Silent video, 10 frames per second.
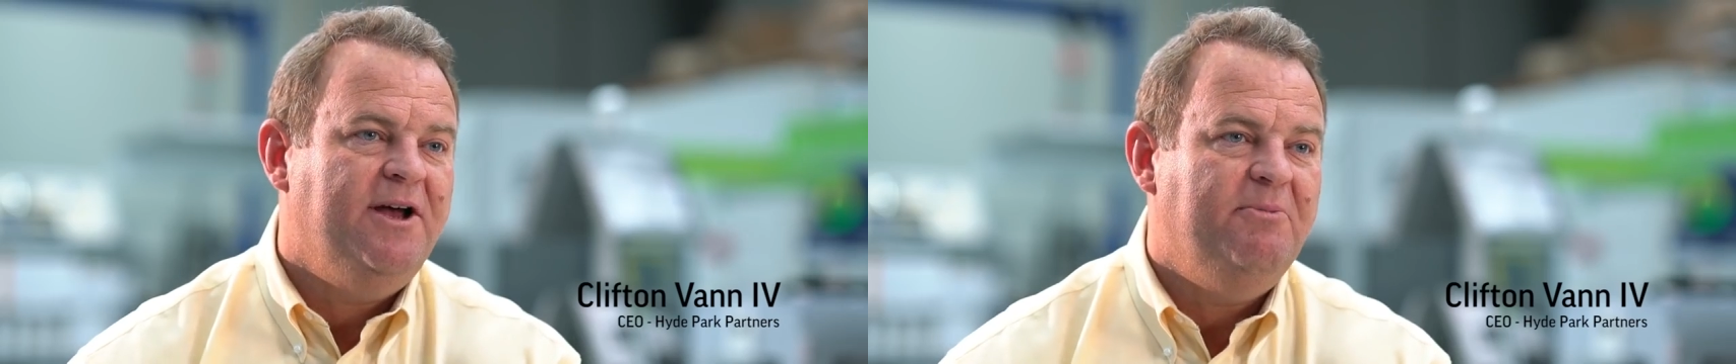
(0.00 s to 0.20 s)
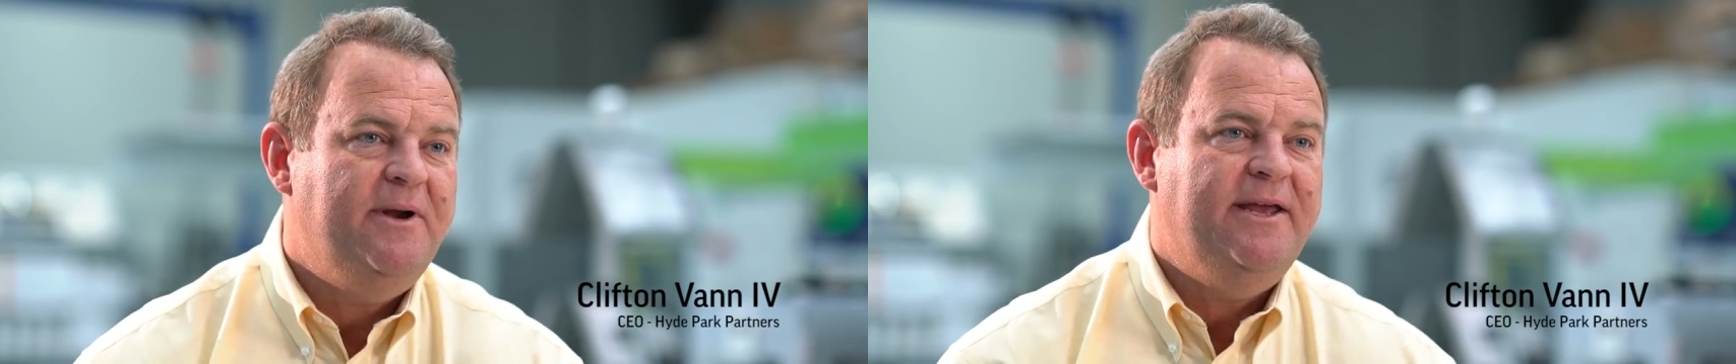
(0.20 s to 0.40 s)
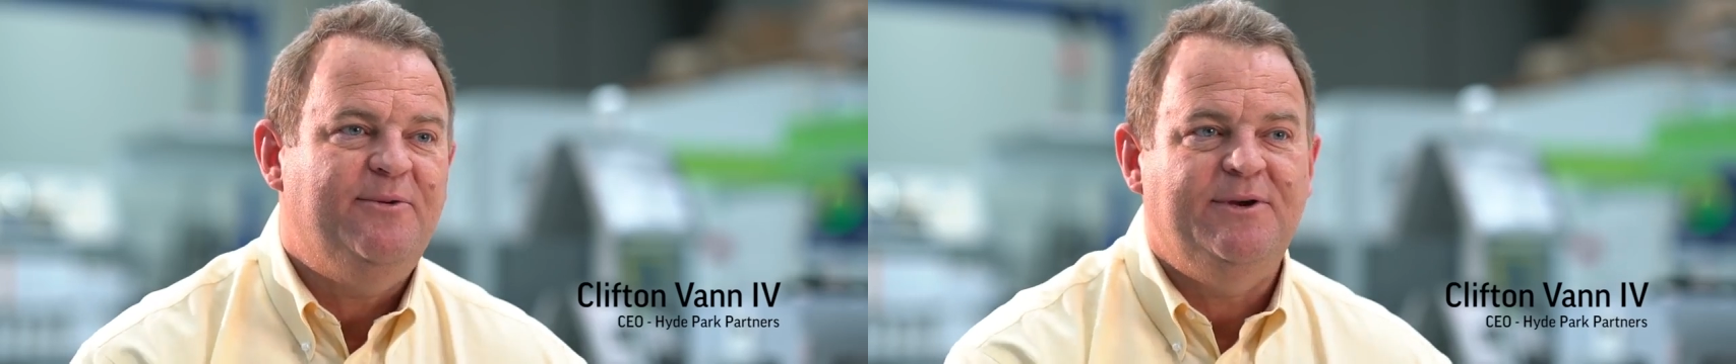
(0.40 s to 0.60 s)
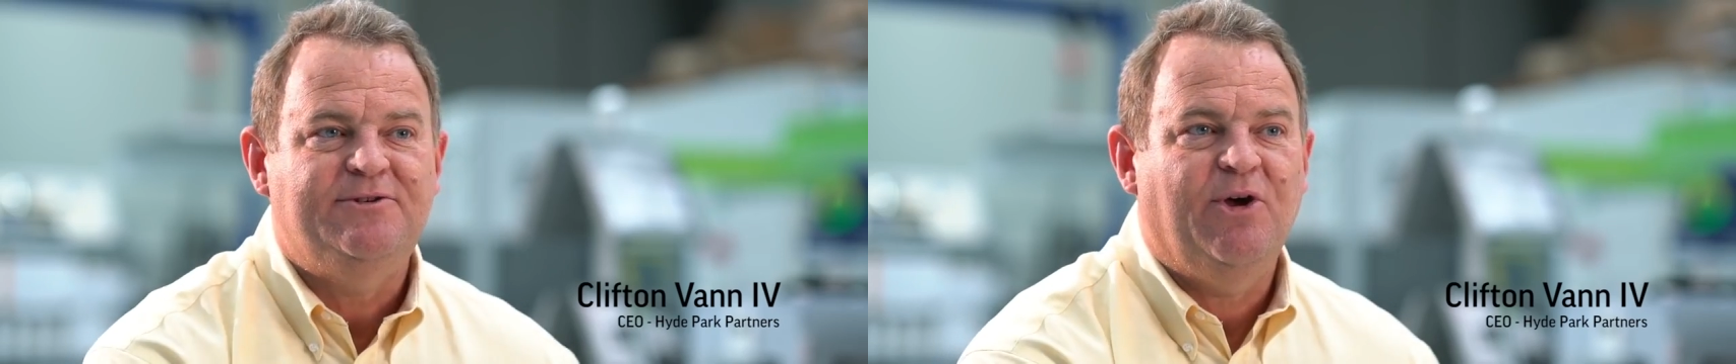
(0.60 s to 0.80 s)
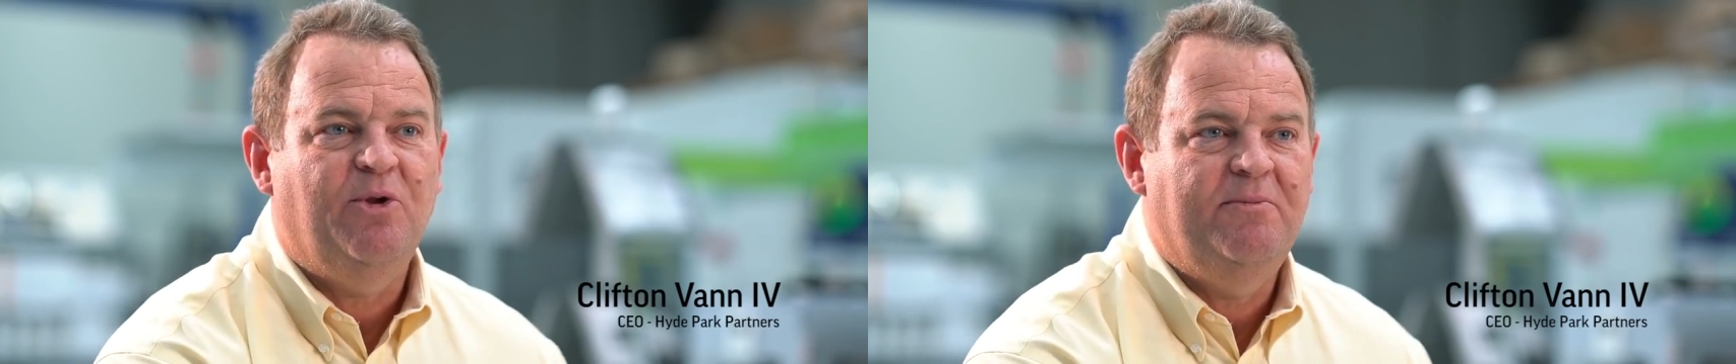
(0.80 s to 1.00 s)
company and we
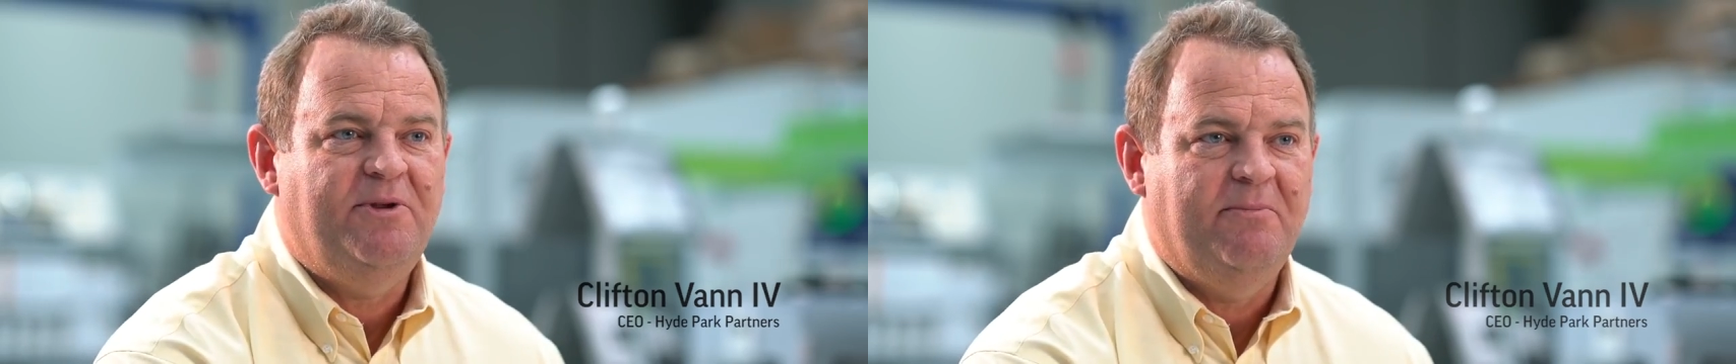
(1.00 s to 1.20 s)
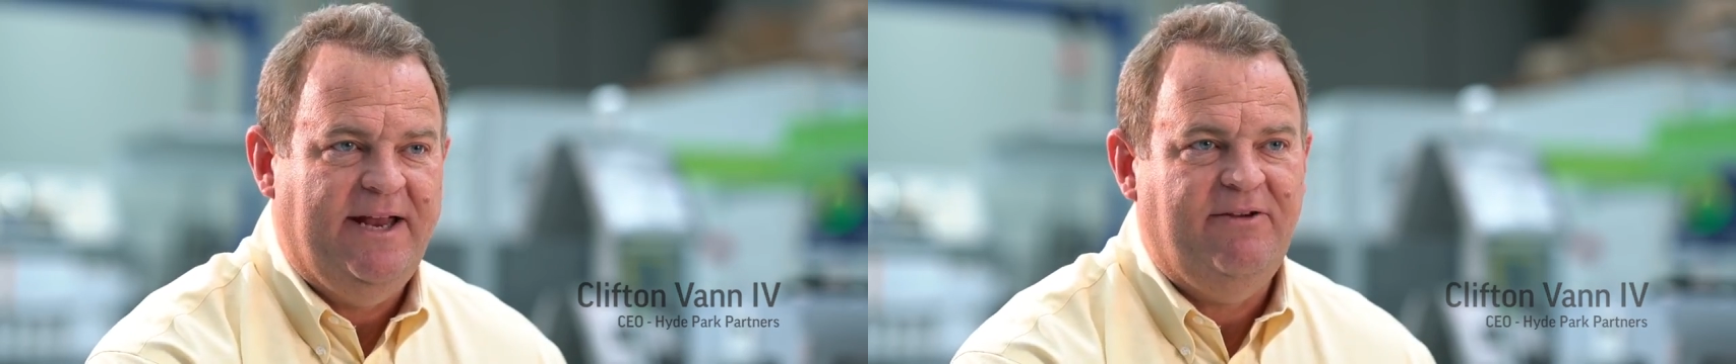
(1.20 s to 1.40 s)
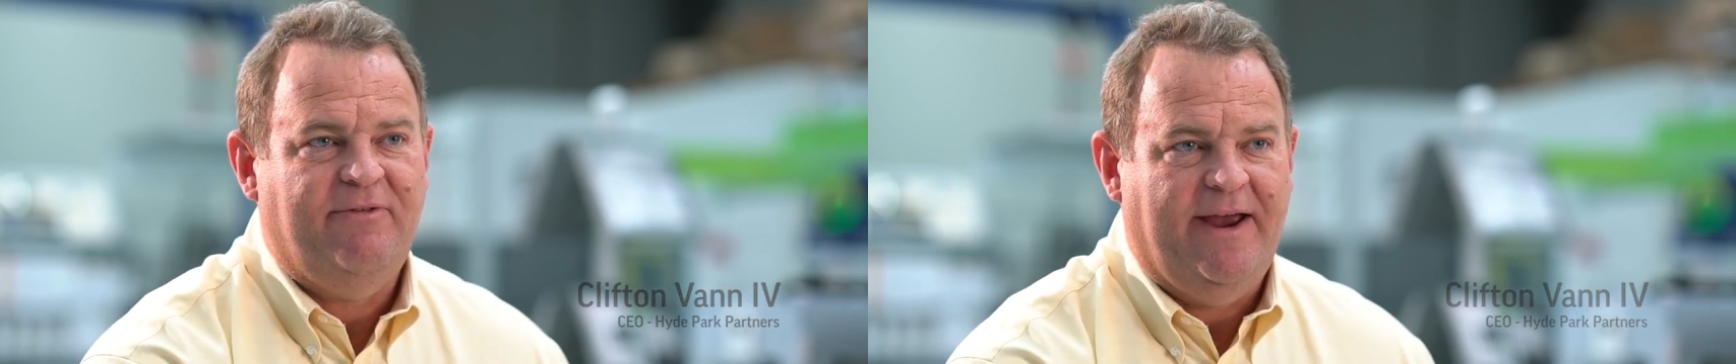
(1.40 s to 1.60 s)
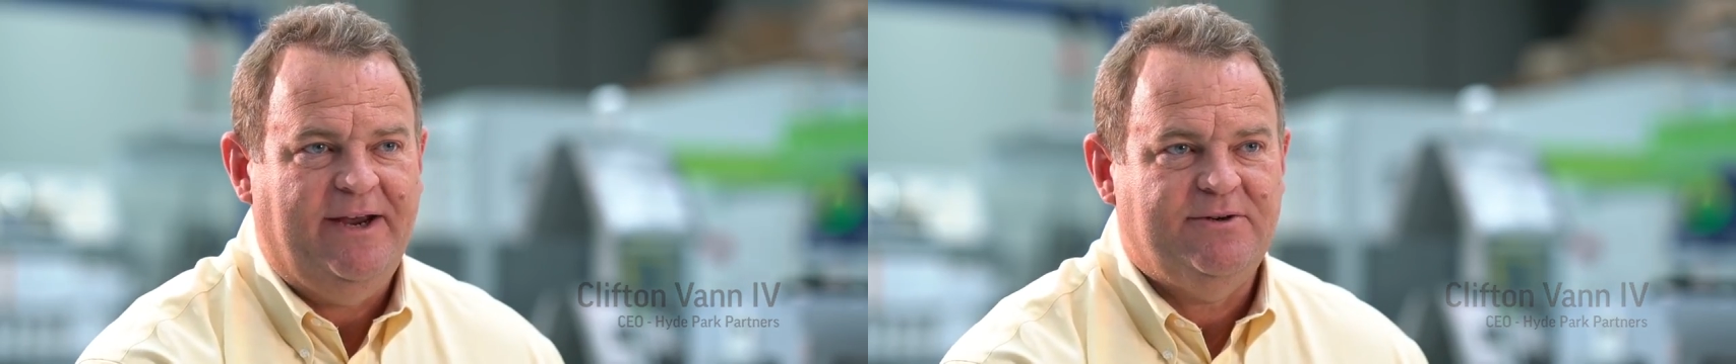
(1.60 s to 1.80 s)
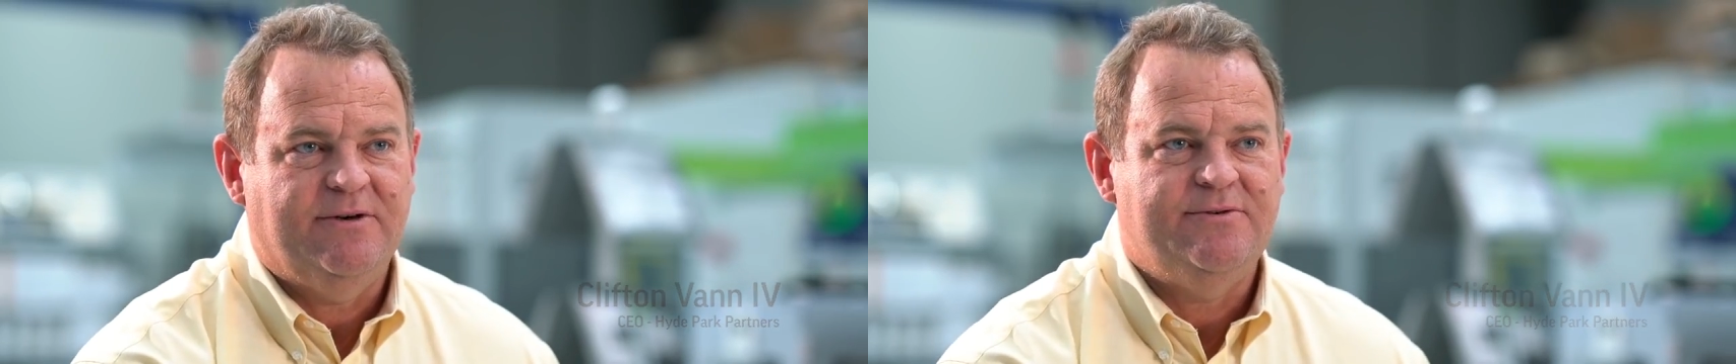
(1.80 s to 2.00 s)
sold them to
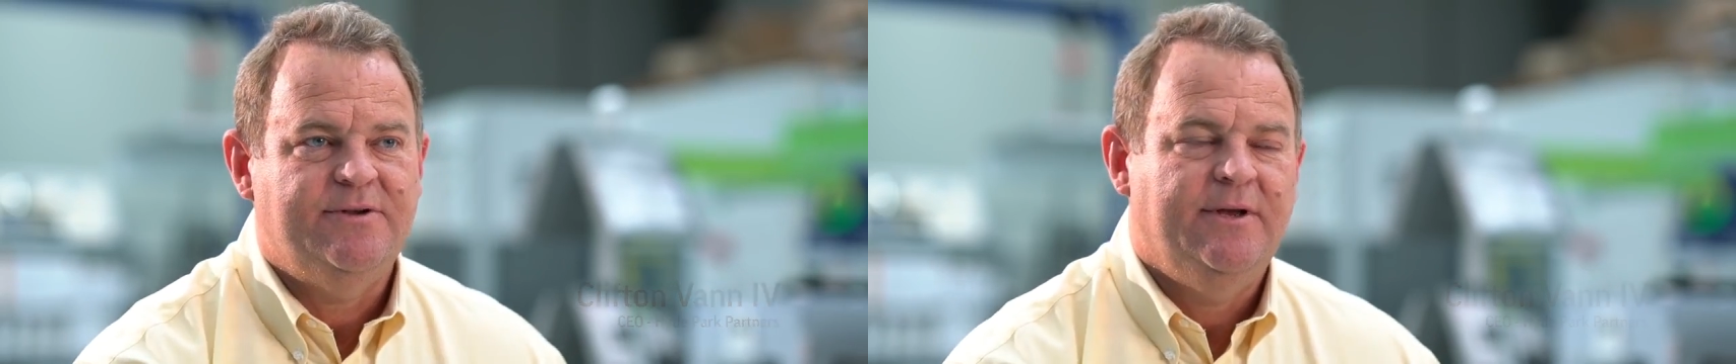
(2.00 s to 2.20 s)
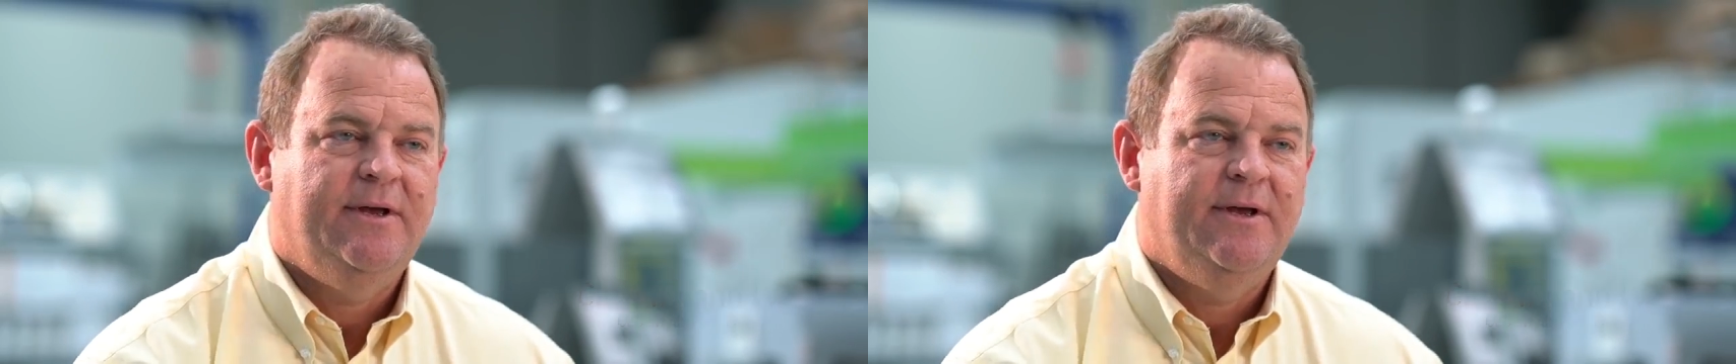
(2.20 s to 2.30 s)
manufacturers.